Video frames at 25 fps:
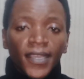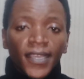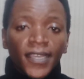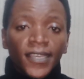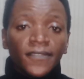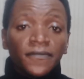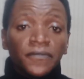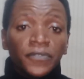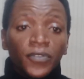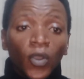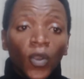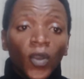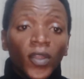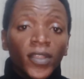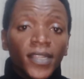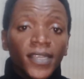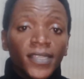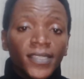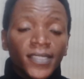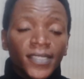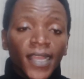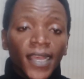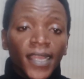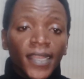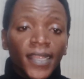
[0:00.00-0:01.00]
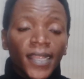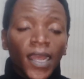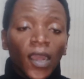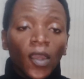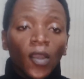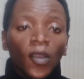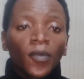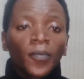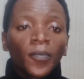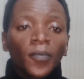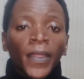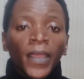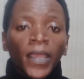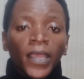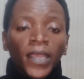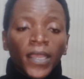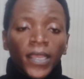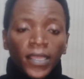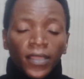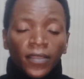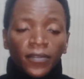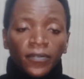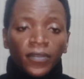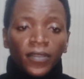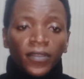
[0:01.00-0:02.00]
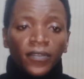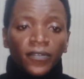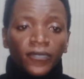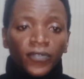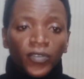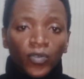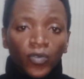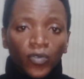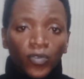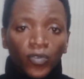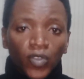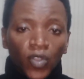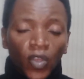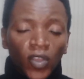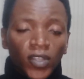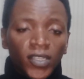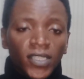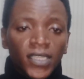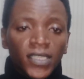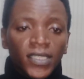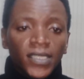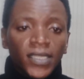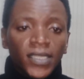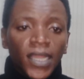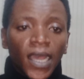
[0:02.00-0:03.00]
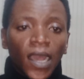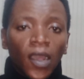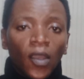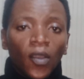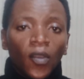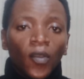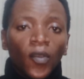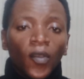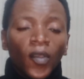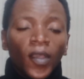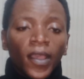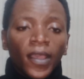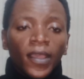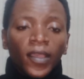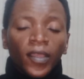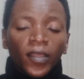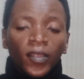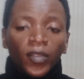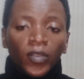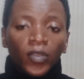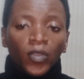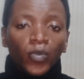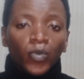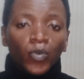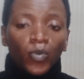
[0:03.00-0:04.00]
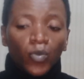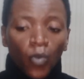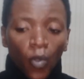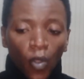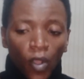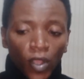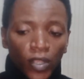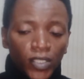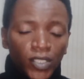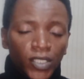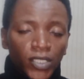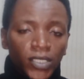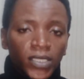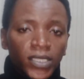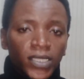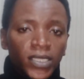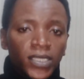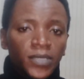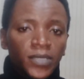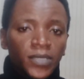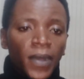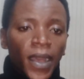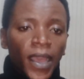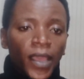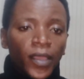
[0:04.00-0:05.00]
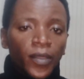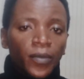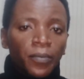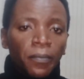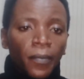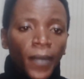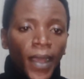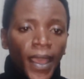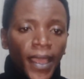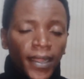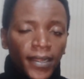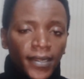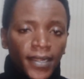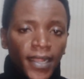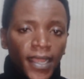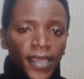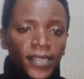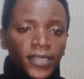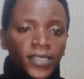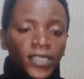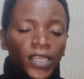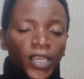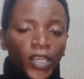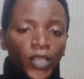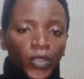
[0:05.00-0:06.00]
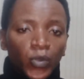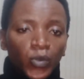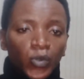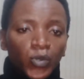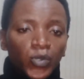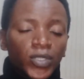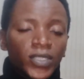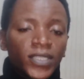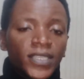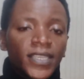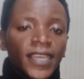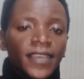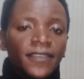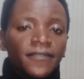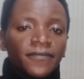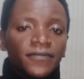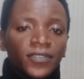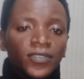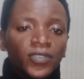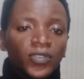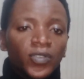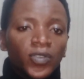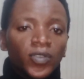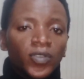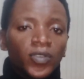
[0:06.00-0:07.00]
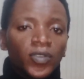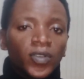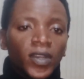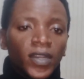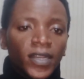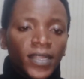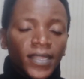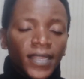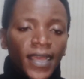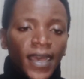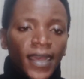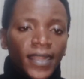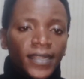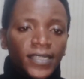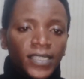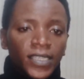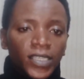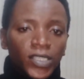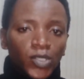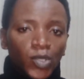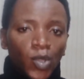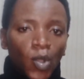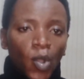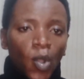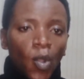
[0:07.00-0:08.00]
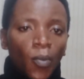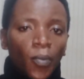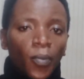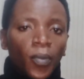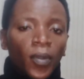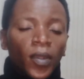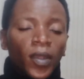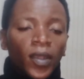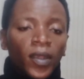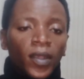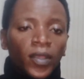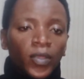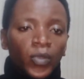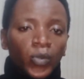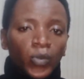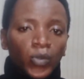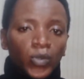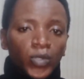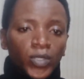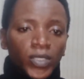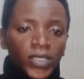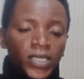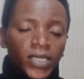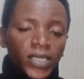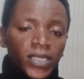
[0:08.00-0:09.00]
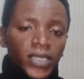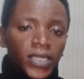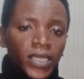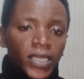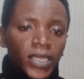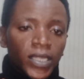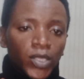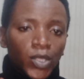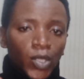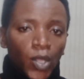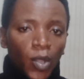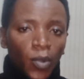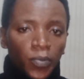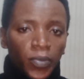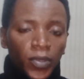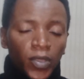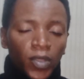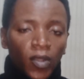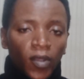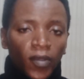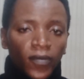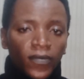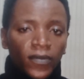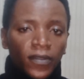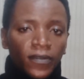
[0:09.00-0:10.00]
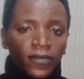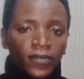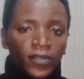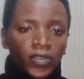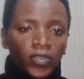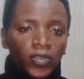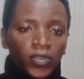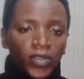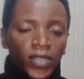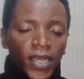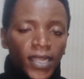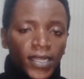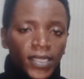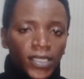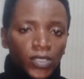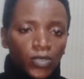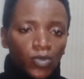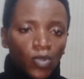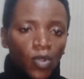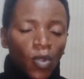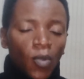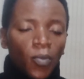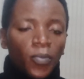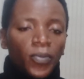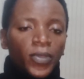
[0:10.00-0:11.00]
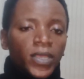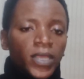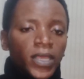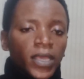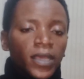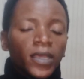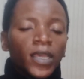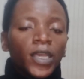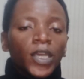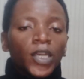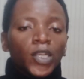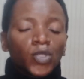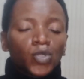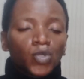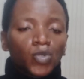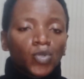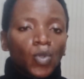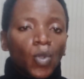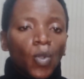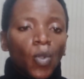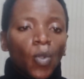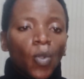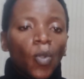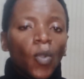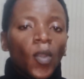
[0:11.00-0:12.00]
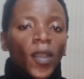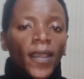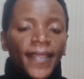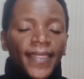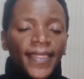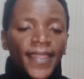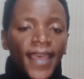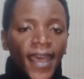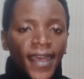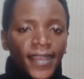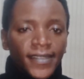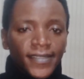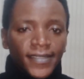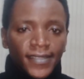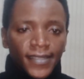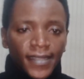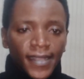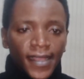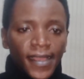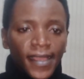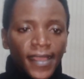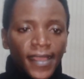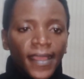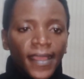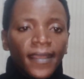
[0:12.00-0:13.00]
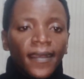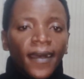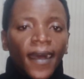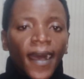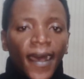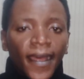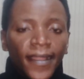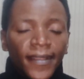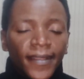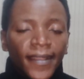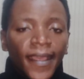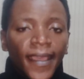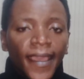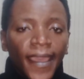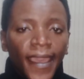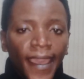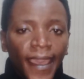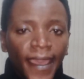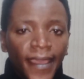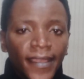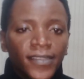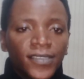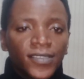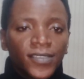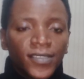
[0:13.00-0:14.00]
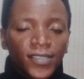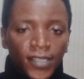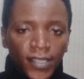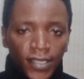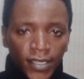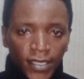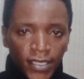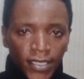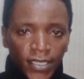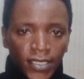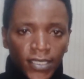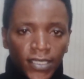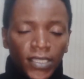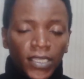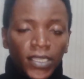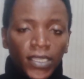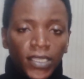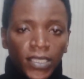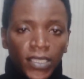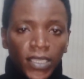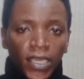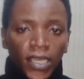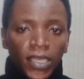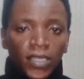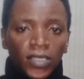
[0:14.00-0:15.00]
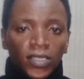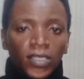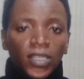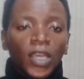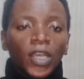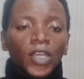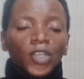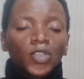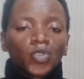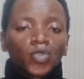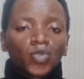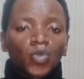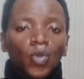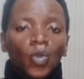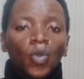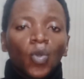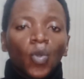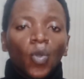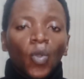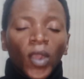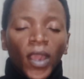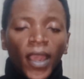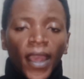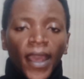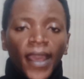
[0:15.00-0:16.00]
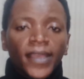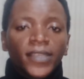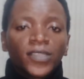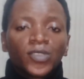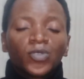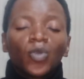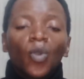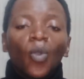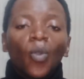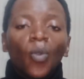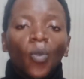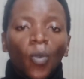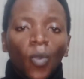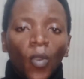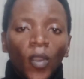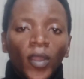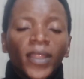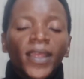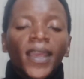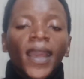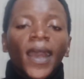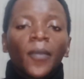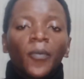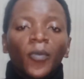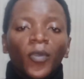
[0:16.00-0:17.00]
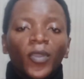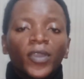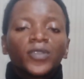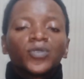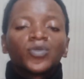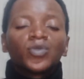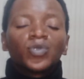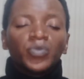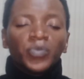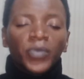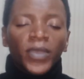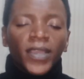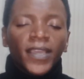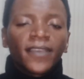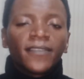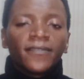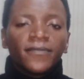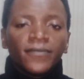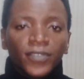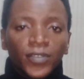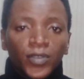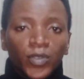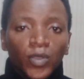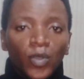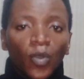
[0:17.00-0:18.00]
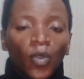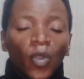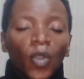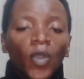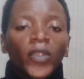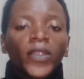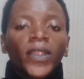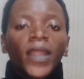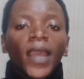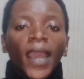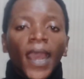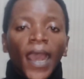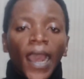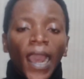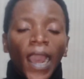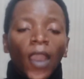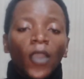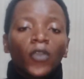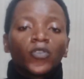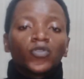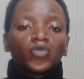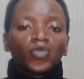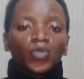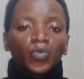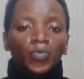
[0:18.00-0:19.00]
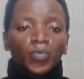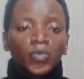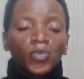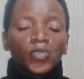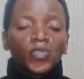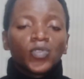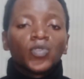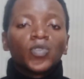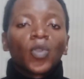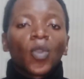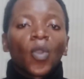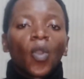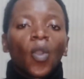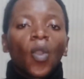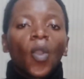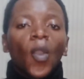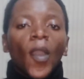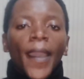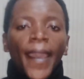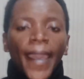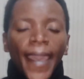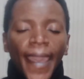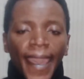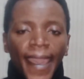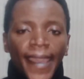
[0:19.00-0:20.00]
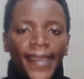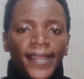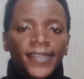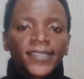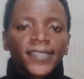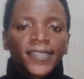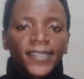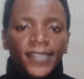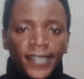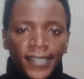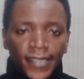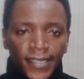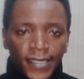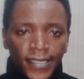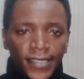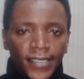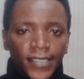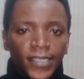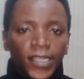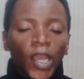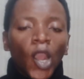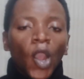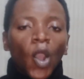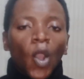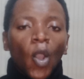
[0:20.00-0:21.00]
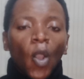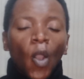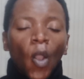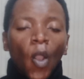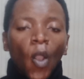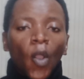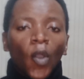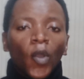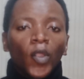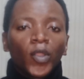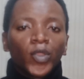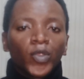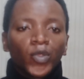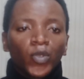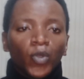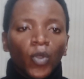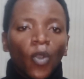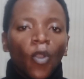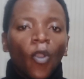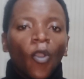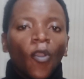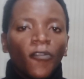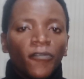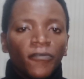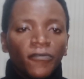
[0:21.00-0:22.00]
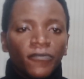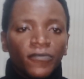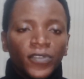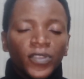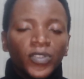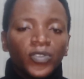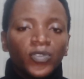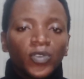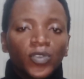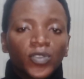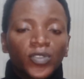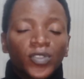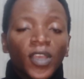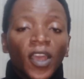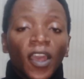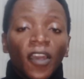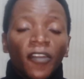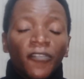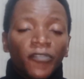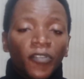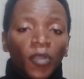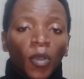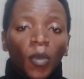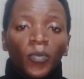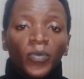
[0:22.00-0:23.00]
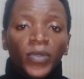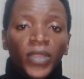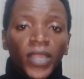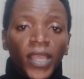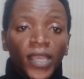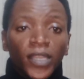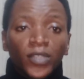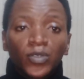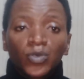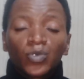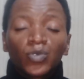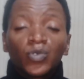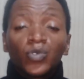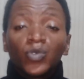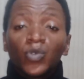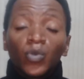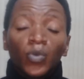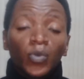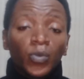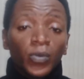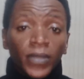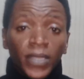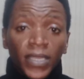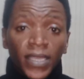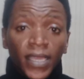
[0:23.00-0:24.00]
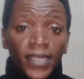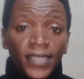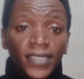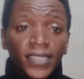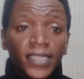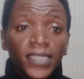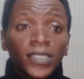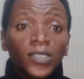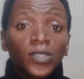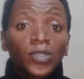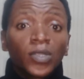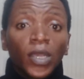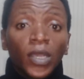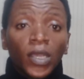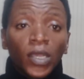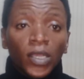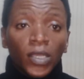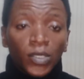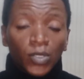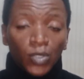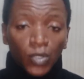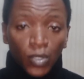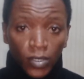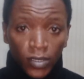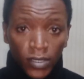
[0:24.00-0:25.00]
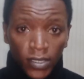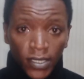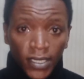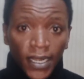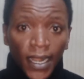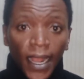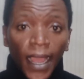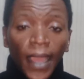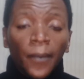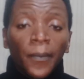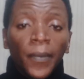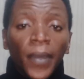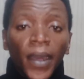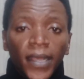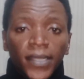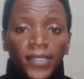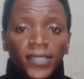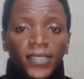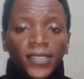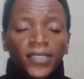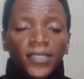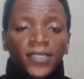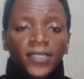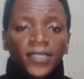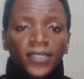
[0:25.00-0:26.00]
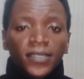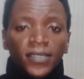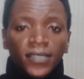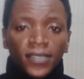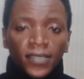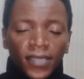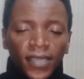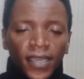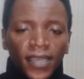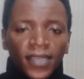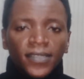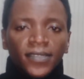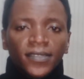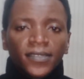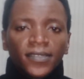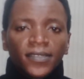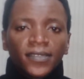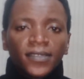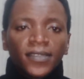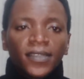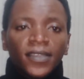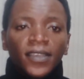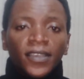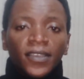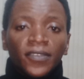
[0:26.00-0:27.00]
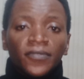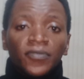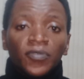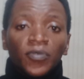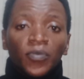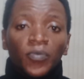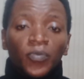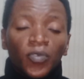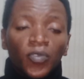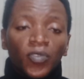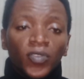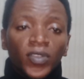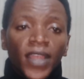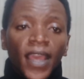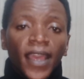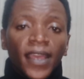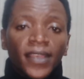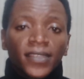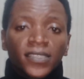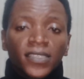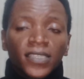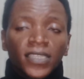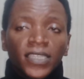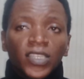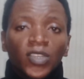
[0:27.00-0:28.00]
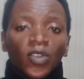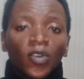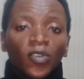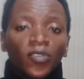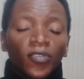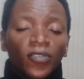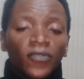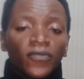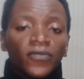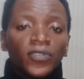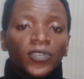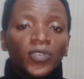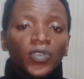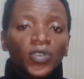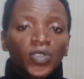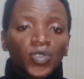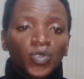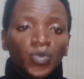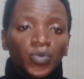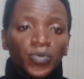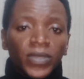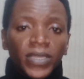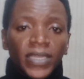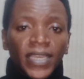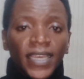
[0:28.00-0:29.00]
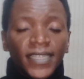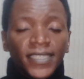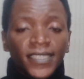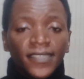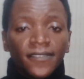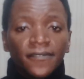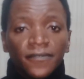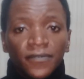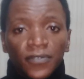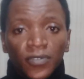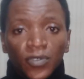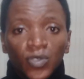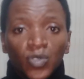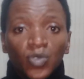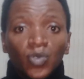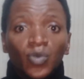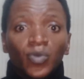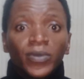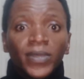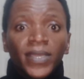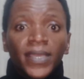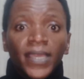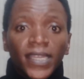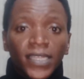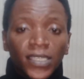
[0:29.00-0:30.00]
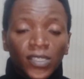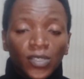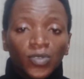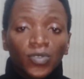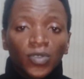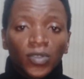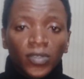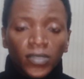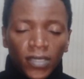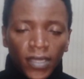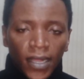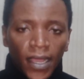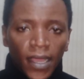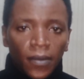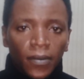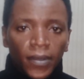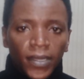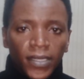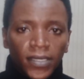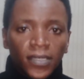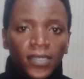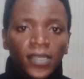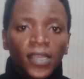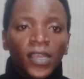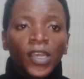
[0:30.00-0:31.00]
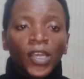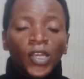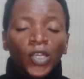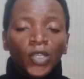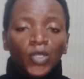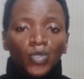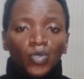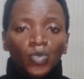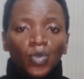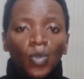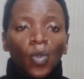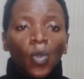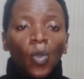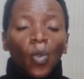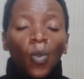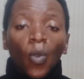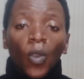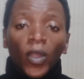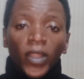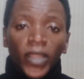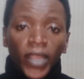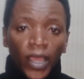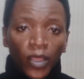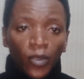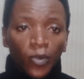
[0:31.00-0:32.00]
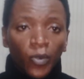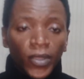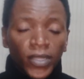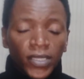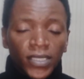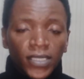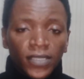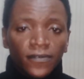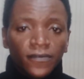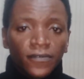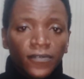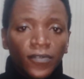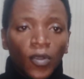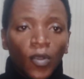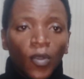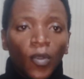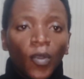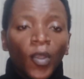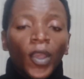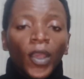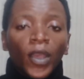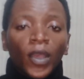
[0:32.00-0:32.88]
If you understand now, if you notice now, you watch this by my right, you will see a video that is up. You will see the topic of a video that is up here. So that's an end screen. Yes, so guys, don't worry, I'm going to make a video on how to put your end screen on your videos. From there too, you'll be getting subscribers. Yes, if you put end screen on your videos, you'll be getting views, you'll be getting subscribers. So what are you waiting for?